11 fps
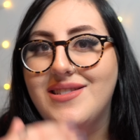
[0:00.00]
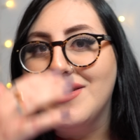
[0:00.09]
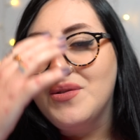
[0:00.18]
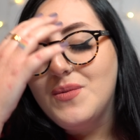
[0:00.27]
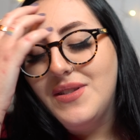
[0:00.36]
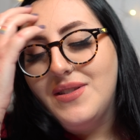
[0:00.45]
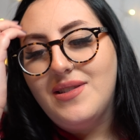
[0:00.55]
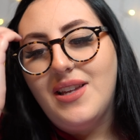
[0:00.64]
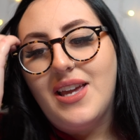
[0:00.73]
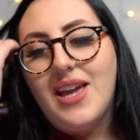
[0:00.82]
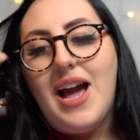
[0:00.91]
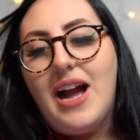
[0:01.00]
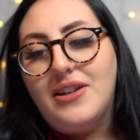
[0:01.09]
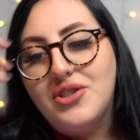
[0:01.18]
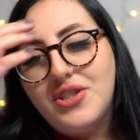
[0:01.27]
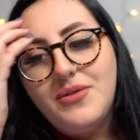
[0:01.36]
This one's like
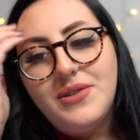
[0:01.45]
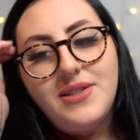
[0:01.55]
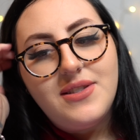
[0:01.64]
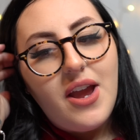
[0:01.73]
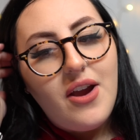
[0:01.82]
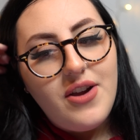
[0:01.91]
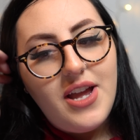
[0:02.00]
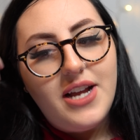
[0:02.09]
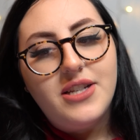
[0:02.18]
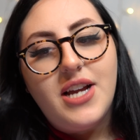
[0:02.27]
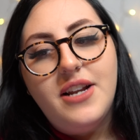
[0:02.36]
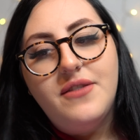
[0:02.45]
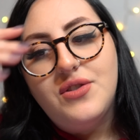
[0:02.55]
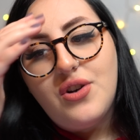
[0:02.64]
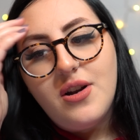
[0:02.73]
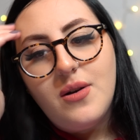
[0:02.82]
actually really scary. I kind of
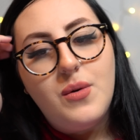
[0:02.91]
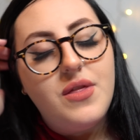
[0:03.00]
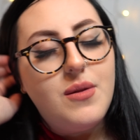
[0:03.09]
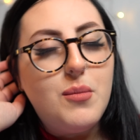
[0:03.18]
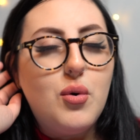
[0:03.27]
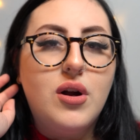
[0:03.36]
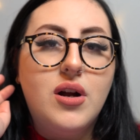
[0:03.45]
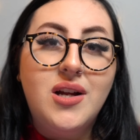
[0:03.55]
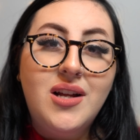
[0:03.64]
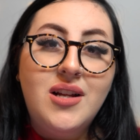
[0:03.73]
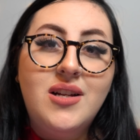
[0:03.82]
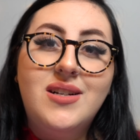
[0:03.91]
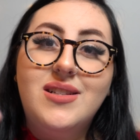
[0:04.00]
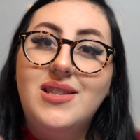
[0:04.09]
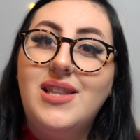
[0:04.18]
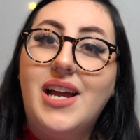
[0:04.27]
started with the more
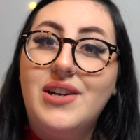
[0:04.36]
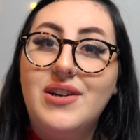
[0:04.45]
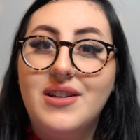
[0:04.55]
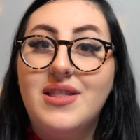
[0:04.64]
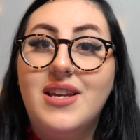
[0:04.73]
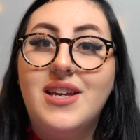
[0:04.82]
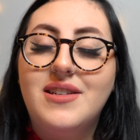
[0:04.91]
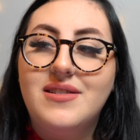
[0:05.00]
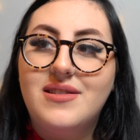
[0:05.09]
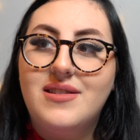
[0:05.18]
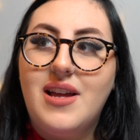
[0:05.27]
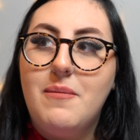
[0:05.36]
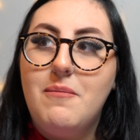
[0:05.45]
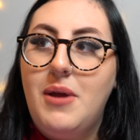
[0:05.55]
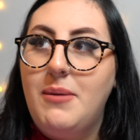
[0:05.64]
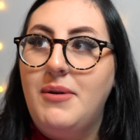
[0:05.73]
lighter things that
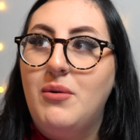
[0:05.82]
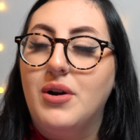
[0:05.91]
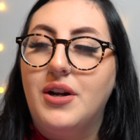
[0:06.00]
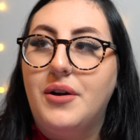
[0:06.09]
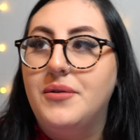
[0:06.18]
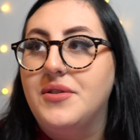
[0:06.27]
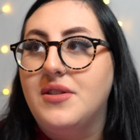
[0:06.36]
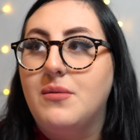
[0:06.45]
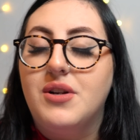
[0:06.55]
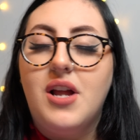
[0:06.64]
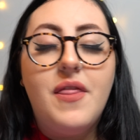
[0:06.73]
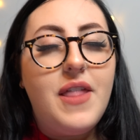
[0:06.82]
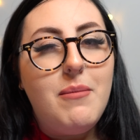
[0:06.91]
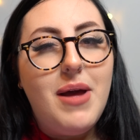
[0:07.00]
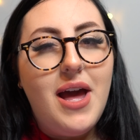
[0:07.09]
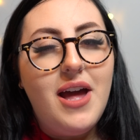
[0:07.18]
maybe were ghosts that were not
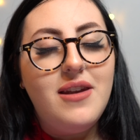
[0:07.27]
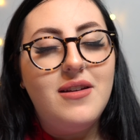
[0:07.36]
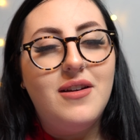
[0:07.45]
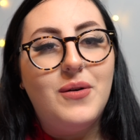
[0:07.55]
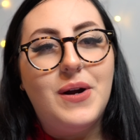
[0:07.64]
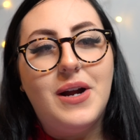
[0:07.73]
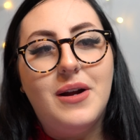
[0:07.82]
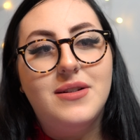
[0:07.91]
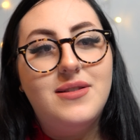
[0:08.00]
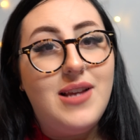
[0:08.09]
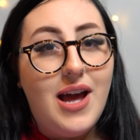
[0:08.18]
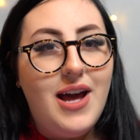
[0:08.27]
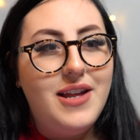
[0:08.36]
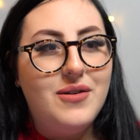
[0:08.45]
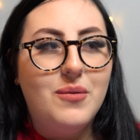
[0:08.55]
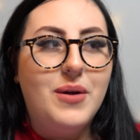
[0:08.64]
that mad or
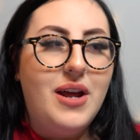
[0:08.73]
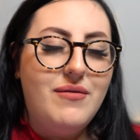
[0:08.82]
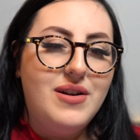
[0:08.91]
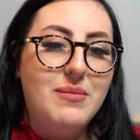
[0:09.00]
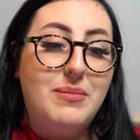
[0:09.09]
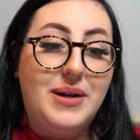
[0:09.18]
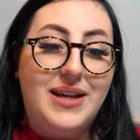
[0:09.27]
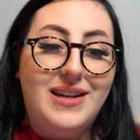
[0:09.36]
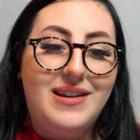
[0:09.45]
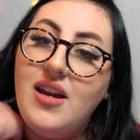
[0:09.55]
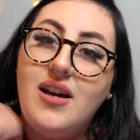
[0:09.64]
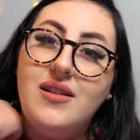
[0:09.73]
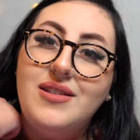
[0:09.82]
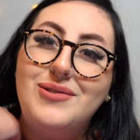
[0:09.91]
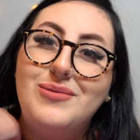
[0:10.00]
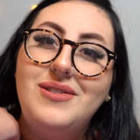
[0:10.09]
sad or whatever, but yeah,
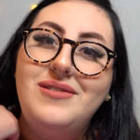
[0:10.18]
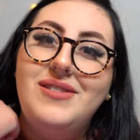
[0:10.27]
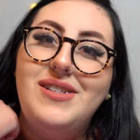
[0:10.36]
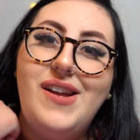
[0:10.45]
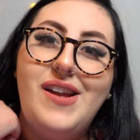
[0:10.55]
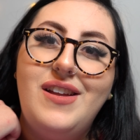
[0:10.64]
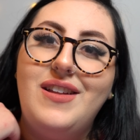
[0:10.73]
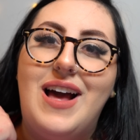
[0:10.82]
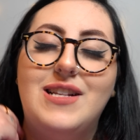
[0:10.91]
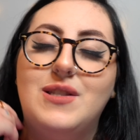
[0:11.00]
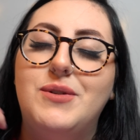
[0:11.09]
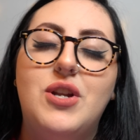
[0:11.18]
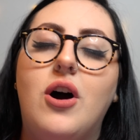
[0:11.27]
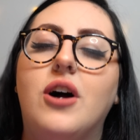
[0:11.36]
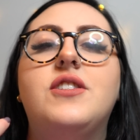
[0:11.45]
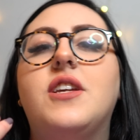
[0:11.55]
this one has been
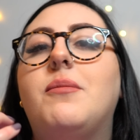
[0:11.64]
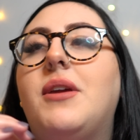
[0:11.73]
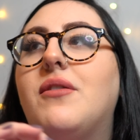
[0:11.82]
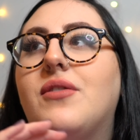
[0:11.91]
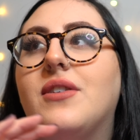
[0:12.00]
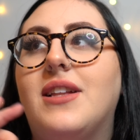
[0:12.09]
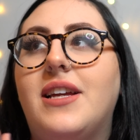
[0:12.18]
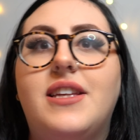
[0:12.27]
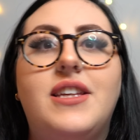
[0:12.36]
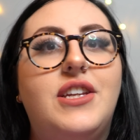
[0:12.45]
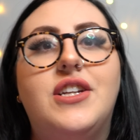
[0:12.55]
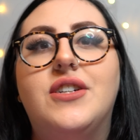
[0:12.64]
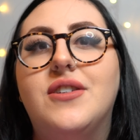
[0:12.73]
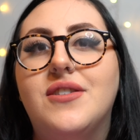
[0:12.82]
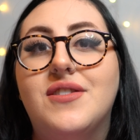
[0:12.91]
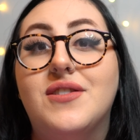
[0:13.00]
haunting me for like
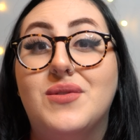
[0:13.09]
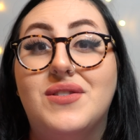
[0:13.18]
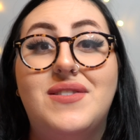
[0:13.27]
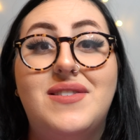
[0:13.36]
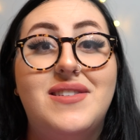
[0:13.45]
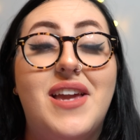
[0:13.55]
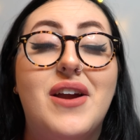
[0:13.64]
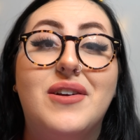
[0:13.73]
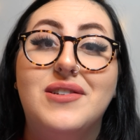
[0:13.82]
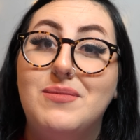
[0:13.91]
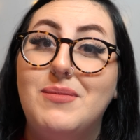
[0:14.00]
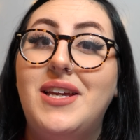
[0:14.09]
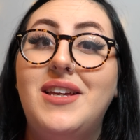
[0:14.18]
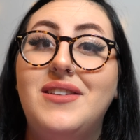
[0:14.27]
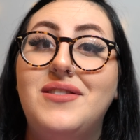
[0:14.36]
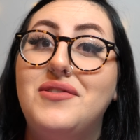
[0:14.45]
years. This one scares
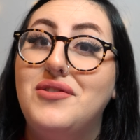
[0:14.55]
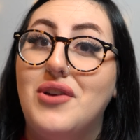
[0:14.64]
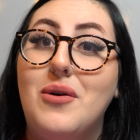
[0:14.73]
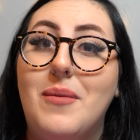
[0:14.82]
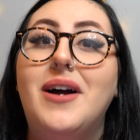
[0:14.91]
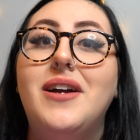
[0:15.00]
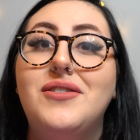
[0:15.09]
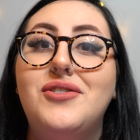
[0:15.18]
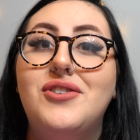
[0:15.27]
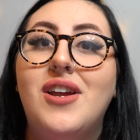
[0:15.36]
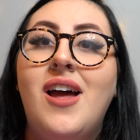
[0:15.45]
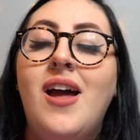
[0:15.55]
me so much.